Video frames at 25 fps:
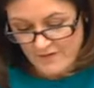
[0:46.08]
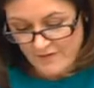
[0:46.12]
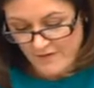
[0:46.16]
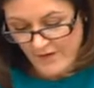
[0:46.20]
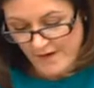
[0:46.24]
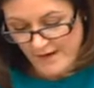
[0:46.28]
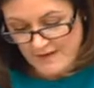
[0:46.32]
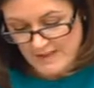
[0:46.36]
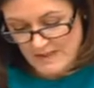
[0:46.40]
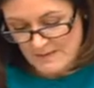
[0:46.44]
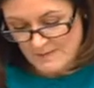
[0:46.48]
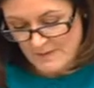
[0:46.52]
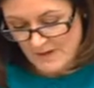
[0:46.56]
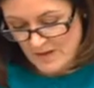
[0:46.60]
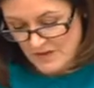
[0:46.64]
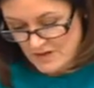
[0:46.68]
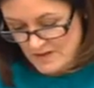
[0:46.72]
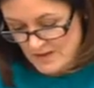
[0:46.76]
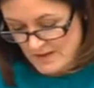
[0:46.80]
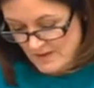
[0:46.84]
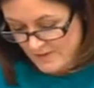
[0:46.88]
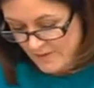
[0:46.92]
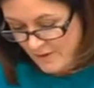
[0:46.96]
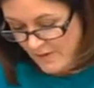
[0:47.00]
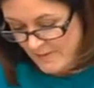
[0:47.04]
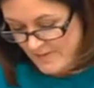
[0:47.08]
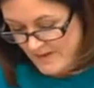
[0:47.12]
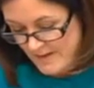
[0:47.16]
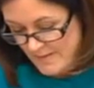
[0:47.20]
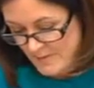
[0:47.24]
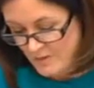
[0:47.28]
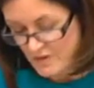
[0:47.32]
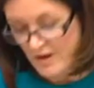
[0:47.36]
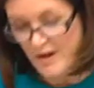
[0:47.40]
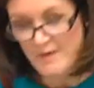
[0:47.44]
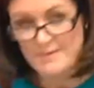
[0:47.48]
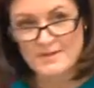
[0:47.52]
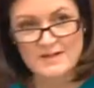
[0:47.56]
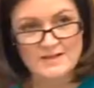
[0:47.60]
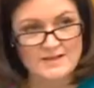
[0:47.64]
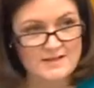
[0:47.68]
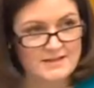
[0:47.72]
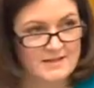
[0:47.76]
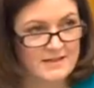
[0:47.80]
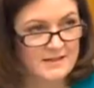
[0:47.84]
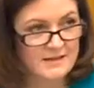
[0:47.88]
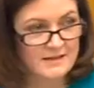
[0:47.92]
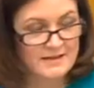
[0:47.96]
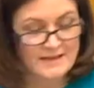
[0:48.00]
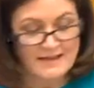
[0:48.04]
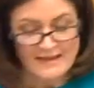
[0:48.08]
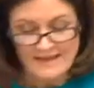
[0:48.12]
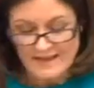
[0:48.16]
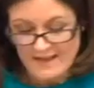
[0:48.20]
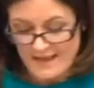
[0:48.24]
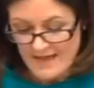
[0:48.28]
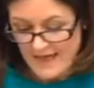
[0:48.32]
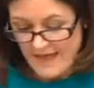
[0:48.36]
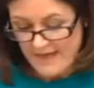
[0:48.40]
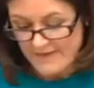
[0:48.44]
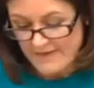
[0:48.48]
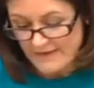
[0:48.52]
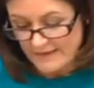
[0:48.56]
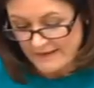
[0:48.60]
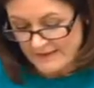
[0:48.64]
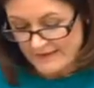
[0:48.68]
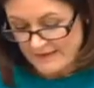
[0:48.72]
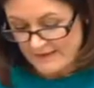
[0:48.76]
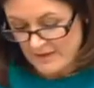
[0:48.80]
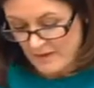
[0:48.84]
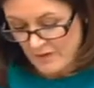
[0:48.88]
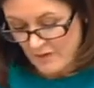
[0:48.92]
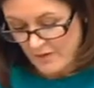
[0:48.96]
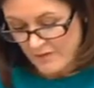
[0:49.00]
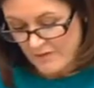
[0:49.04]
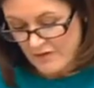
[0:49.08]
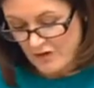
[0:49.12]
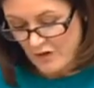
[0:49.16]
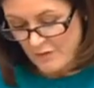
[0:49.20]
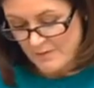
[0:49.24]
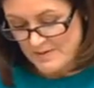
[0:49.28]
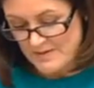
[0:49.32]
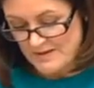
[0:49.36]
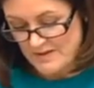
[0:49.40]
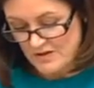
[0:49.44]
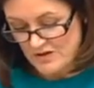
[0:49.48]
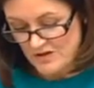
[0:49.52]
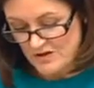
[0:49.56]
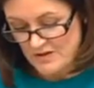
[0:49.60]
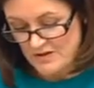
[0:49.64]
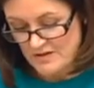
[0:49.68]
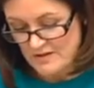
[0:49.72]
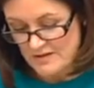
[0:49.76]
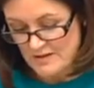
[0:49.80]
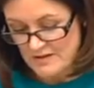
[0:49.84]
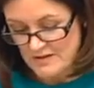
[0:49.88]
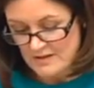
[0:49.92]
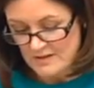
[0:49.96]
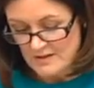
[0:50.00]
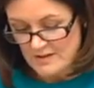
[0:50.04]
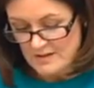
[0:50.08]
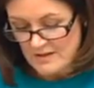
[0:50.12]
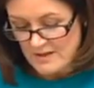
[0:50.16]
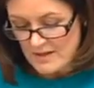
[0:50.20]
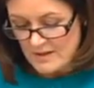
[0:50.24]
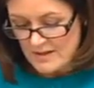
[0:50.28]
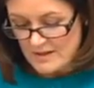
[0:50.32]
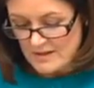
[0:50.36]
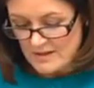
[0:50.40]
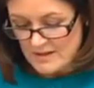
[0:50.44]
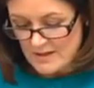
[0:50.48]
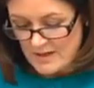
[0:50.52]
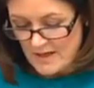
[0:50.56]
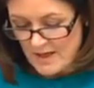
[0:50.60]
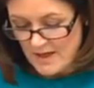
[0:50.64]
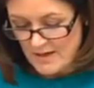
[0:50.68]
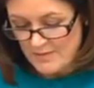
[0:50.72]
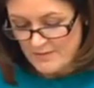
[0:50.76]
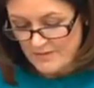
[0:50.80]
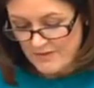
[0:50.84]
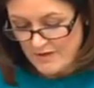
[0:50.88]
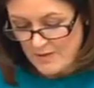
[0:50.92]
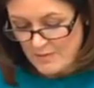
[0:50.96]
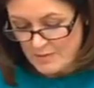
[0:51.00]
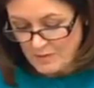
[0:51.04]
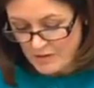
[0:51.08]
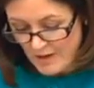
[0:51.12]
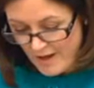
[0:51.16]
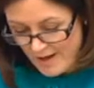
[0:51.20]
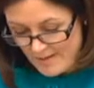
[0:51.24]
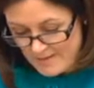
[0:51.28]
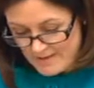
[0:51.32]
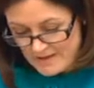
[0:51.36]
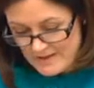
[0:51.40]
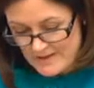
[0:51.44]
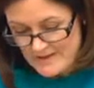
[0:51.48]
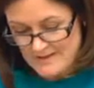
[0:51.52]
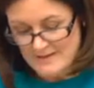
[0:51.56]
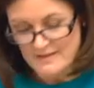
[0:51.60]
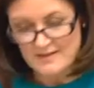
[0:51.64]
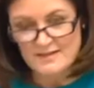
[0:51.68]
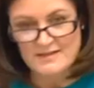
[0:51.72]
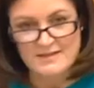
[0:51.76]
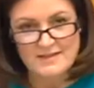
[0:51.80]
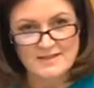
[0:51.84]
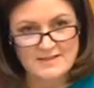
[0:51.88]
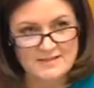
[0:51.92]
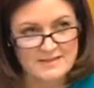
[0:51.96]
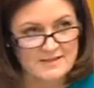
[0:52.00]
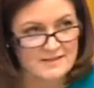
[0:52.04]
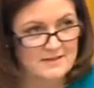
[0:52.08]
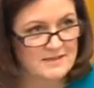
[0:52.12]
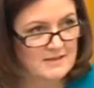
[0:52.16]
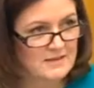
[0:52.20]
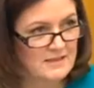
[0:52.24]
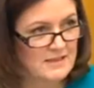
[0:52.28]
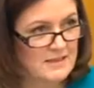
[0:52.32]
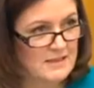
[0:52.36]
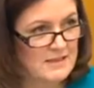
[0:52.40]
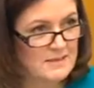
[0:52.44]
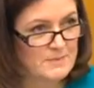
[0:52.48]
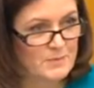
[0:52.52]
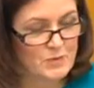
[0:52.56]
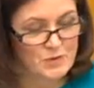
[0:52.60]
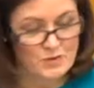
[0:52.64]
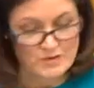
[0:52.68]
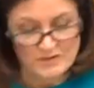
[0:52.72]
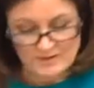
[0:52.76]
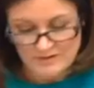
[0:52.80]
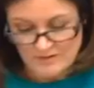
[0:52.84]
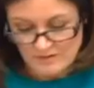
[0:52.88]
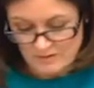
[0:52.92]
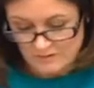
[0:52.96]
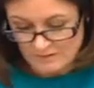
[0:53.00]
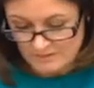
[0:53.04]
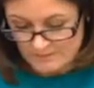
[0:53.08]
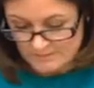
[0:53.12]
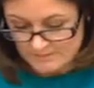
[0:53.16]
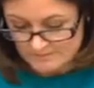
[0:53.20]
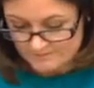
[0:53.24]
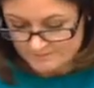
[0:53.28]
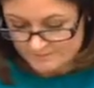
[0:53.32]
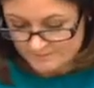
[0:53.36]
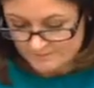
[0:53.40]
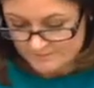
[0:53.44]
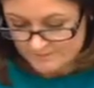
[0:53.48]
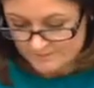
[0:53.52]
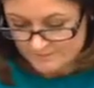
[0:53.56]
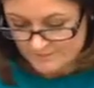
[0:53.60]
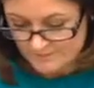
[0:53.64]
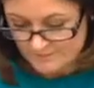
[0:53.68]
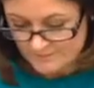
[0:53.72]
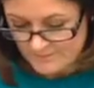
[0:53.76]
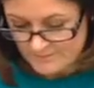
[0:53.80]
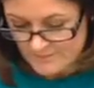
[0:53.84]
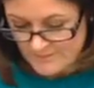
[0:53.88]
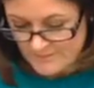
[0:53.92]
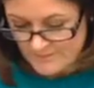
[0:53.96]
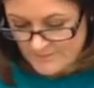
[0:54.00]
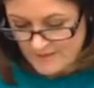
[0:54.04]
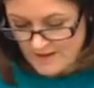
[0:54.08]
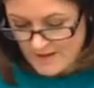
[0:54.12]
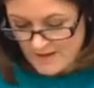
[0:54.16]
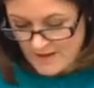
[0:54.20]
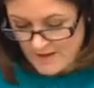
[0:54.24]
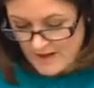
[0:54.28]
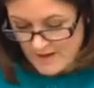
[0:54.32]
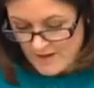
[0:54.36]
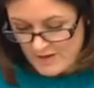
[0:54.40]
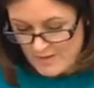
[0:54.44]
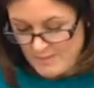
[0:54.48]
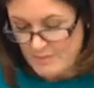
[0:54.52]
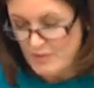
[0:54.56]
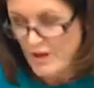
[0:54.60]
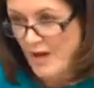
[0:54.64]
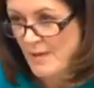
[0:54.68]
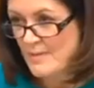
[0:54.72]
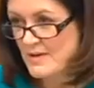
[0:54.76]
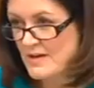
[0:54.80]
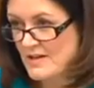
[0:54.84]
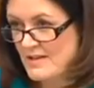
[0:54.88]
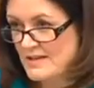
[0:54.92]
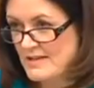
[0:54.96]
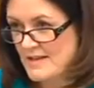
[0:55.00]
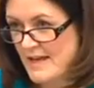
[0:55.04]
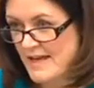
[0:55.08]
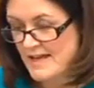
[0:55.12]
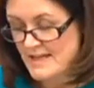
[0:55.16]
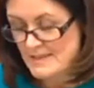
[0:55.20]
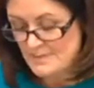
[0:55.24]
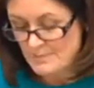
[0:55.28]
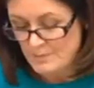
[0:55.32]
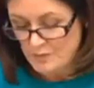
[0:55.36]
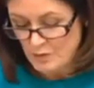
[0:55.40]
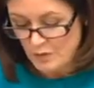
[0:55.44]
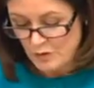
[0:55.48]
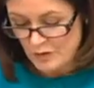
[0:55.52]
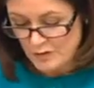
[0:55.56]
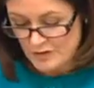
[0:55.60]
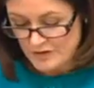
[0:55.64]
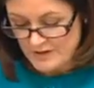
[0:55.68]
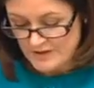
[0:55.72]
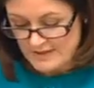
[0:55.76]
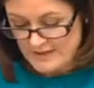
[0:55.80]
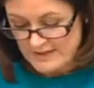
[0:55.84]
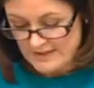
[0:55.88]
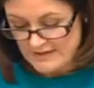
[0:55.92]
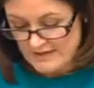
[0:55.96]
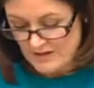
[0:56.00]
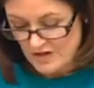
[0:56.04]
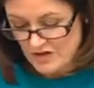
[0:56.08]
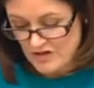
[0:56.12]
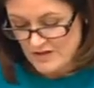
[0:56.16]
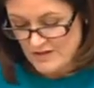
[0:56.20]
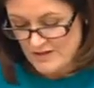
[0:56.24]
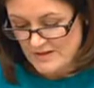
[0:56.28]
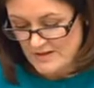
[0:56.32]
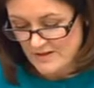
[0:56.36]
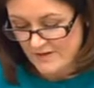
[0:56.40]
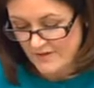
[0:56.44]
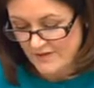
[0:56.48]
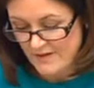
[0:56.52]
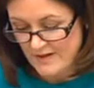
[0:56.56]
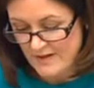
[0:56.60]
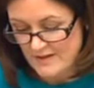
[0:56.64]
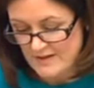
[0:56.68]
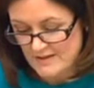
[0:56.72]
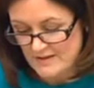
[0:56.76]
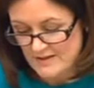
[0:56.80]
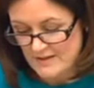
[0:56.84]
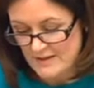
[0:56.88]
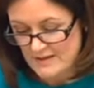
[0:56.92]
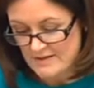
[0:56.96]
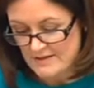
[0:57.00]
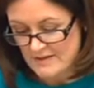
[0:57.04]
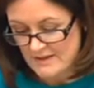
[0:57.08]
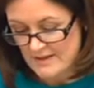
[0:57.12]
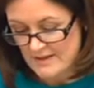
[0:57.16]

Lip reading: fine speeches from the Prime Minister and the Leader of the Opposition. For the Prime Minister, this is personal. The Prime Minister has brought Indigenous affairs into